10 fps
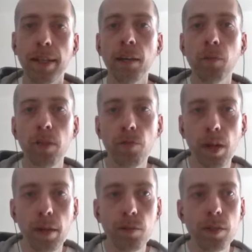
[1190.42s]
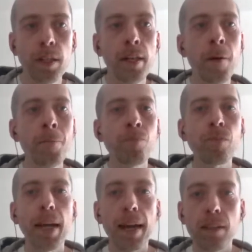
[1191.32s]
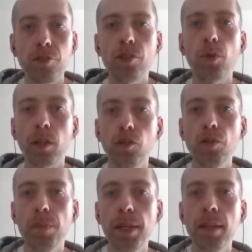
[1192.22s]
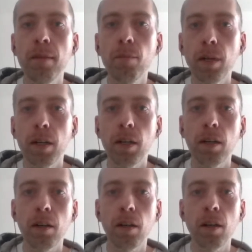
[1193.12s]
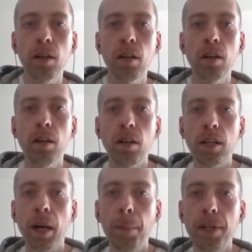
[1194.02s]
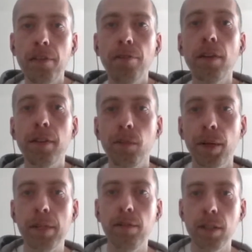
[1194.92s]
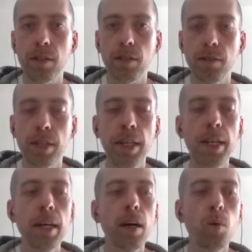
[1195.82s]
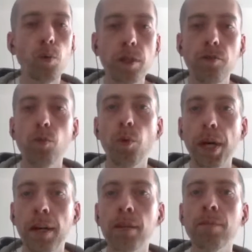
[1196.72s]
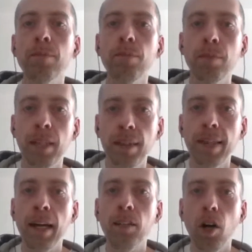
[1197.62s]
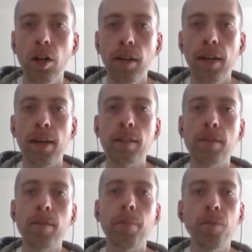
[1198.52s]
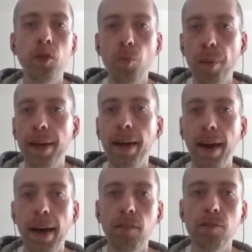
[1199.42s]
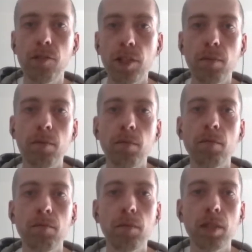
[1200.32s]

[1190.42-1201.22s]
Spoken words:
equity round and is going to be a company funded by investors, where in that context you may have some